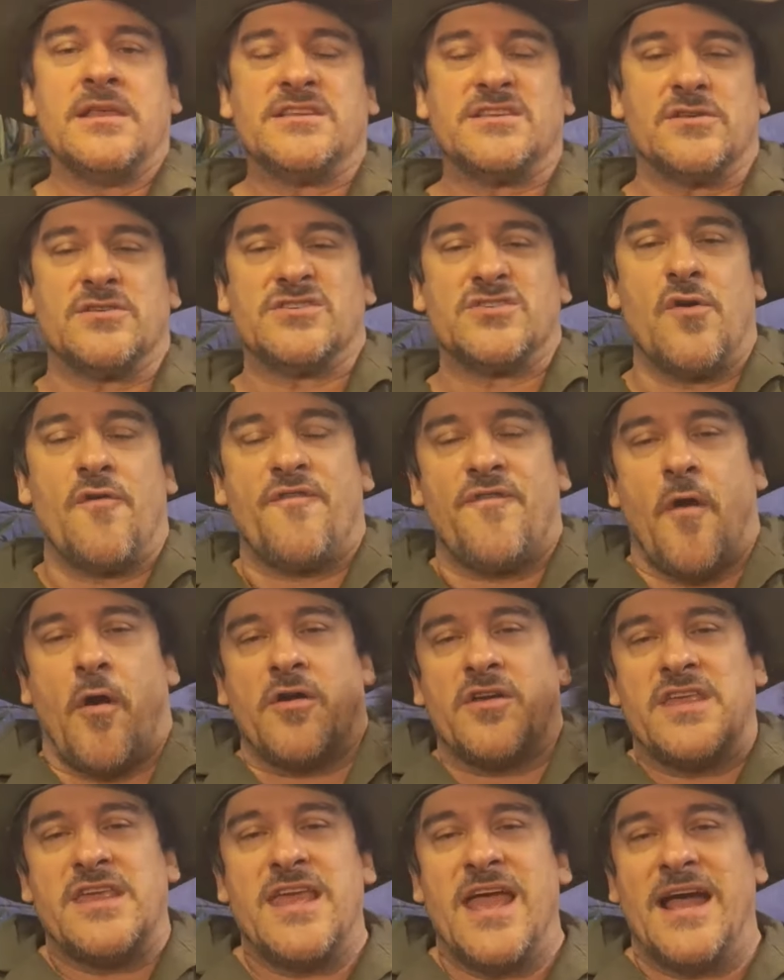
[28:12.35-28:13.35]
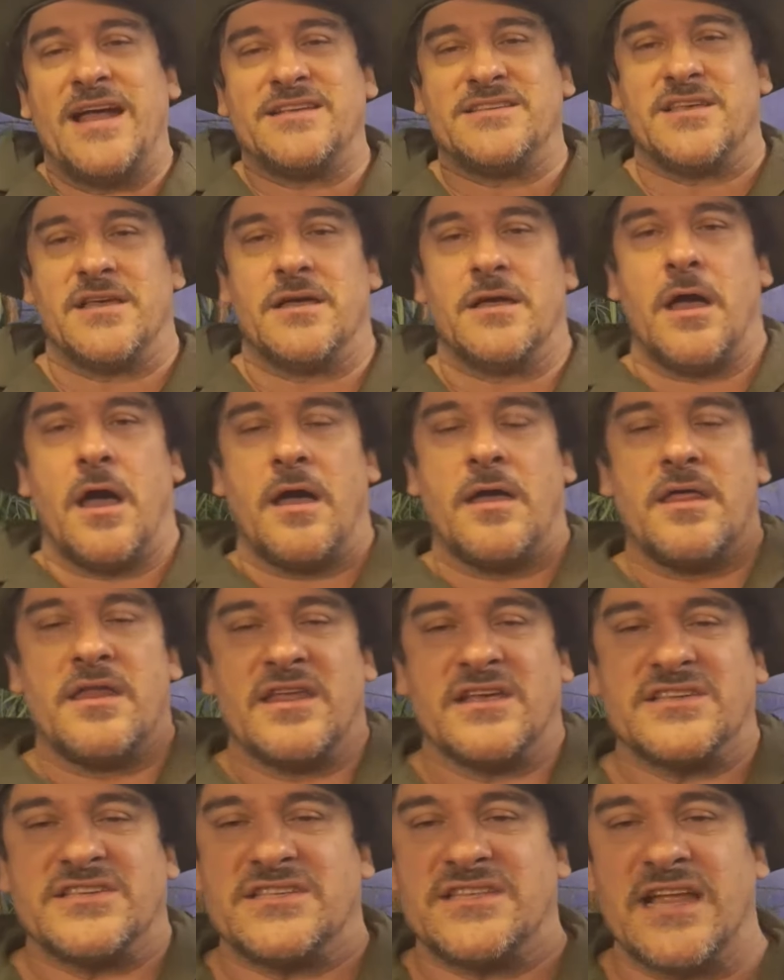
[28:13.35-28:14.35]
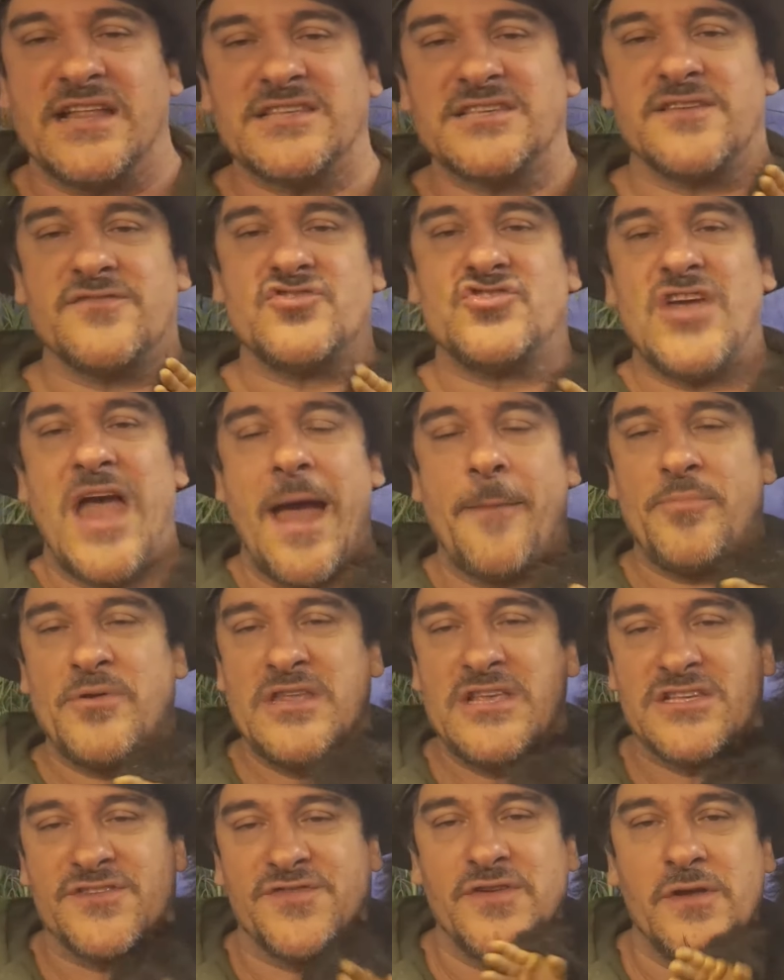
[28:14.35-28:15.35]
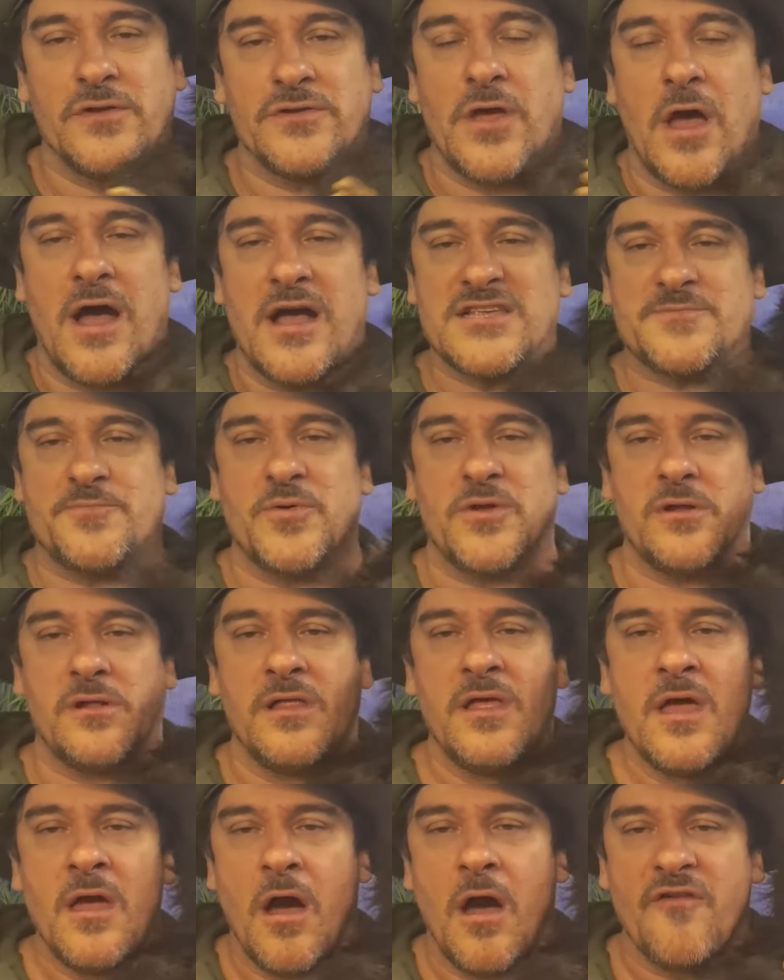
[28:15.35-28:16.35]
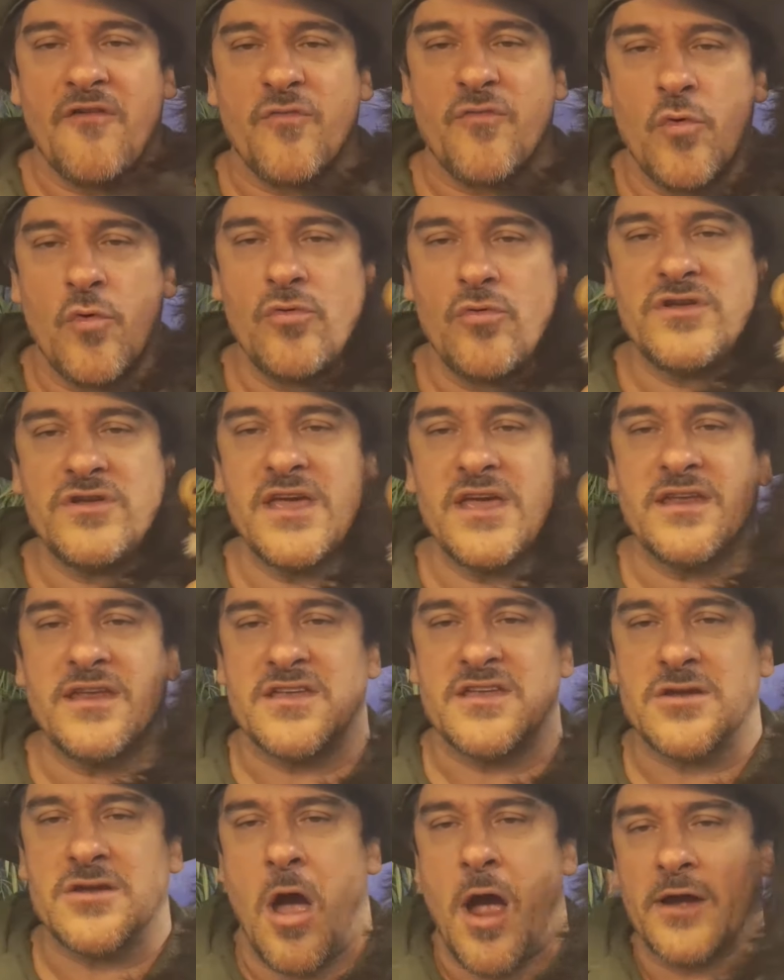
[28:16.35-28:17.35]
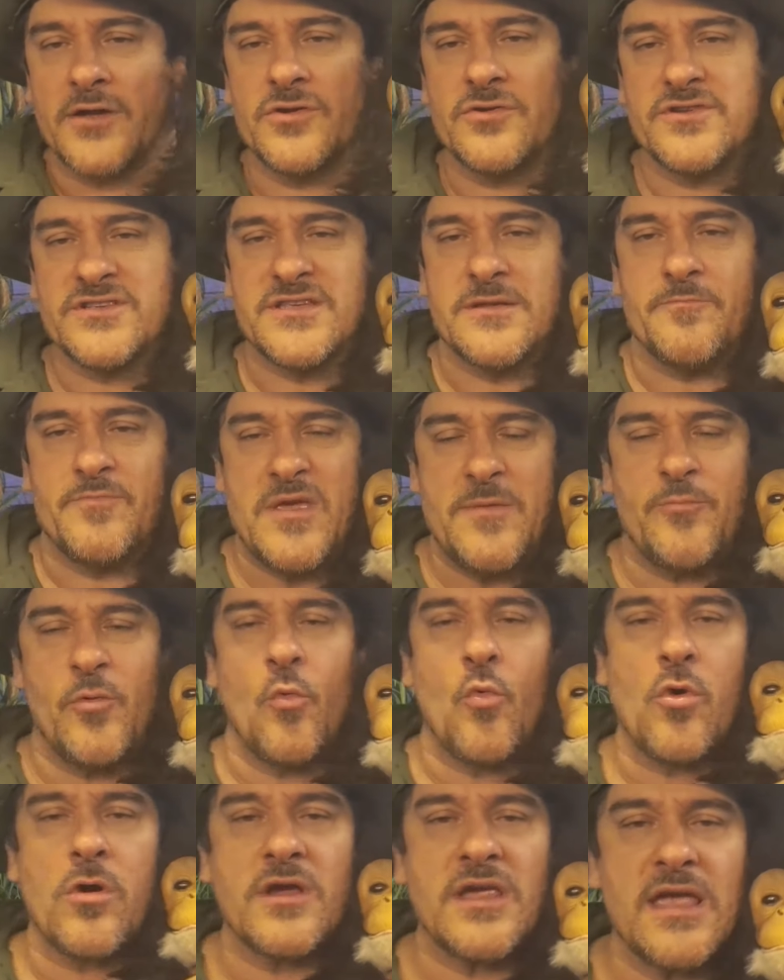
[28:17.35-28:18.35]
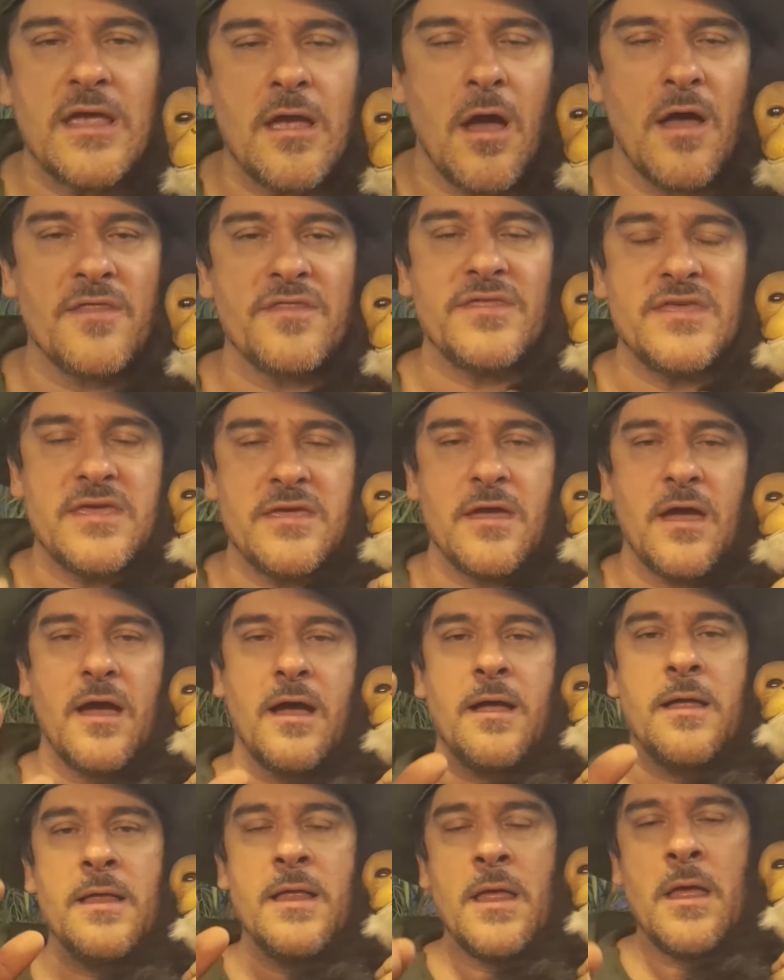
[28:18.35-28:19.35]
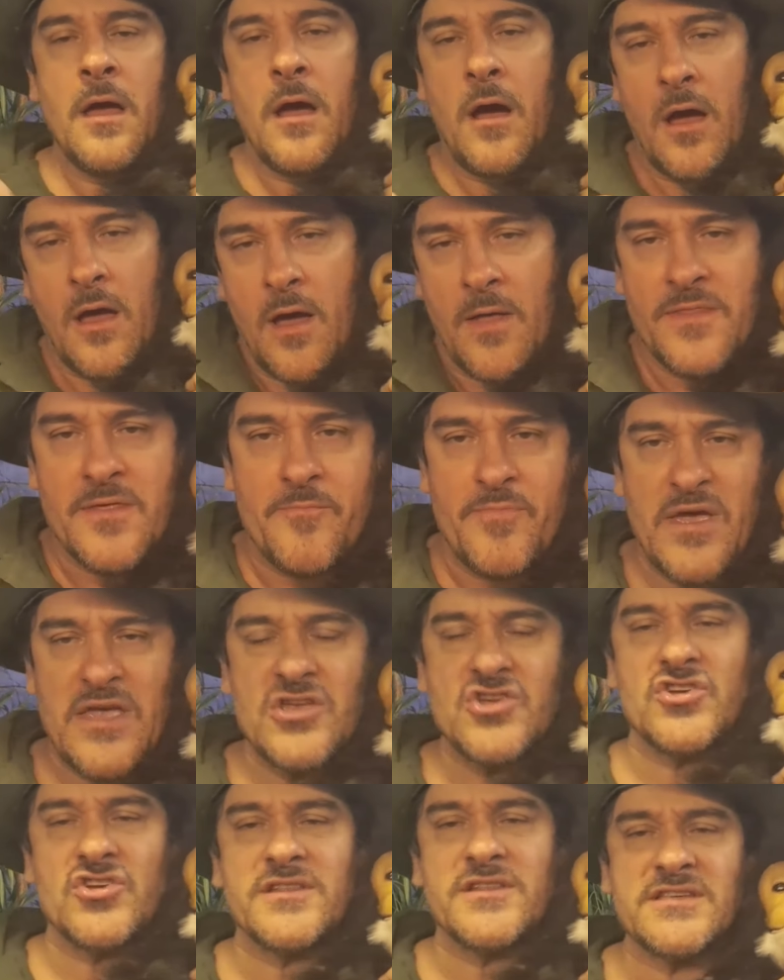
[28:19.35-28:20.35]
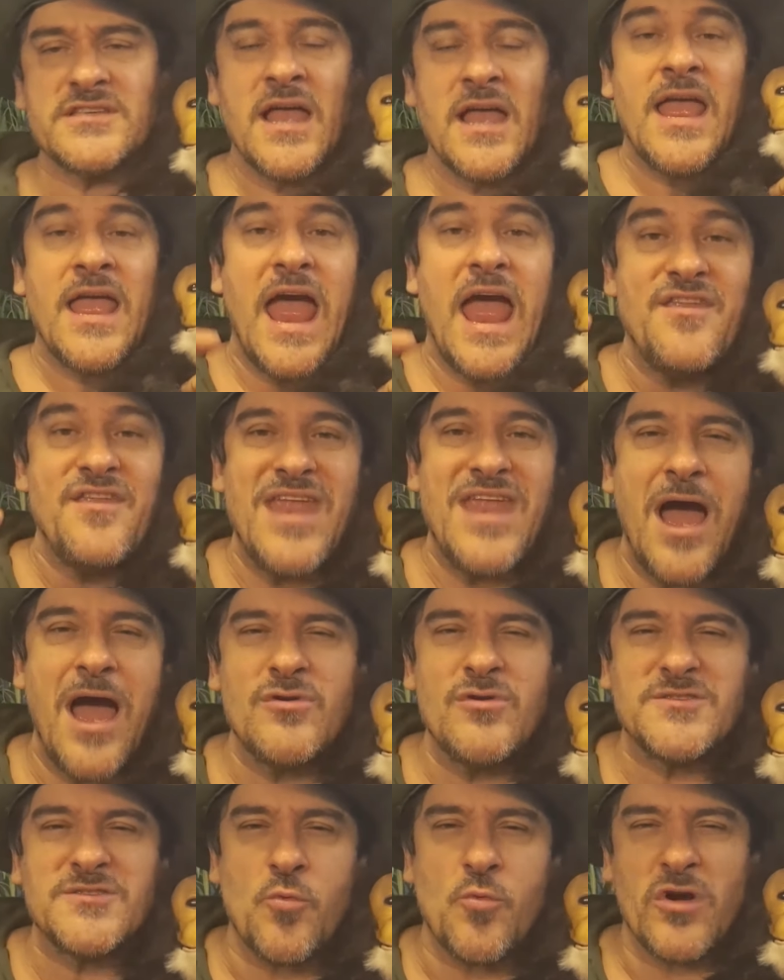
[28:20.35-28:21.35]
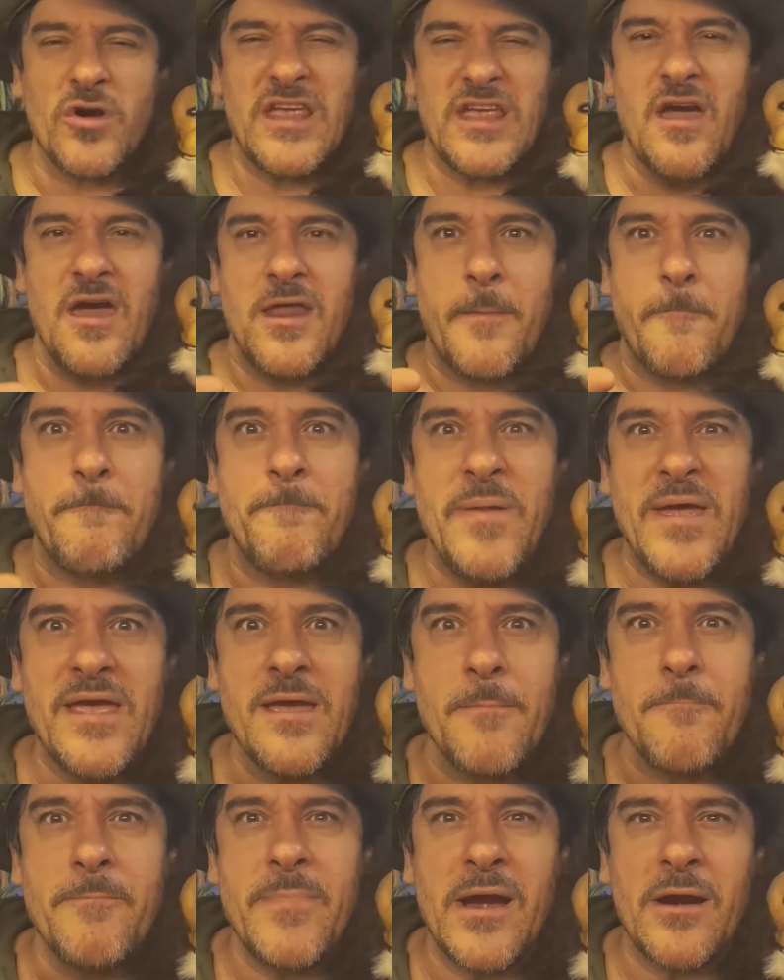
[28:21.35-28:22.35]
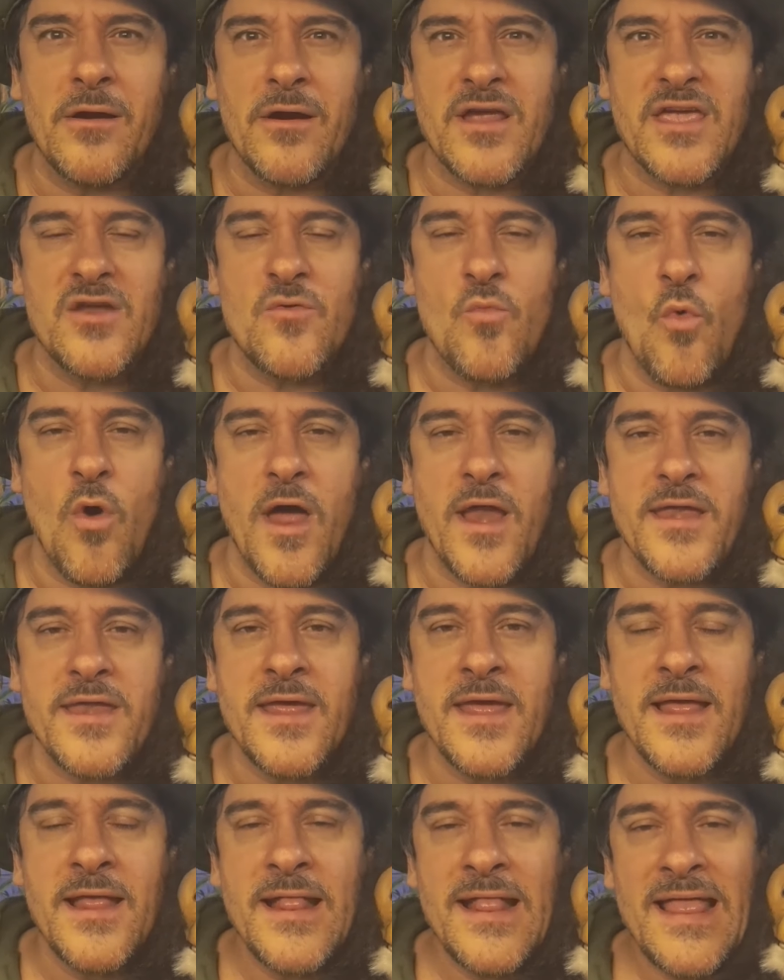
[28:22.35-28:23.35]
So far he has an extensive Japanese field hospital of wounded and doctors and people working on the patients, and now he's working on a big American one.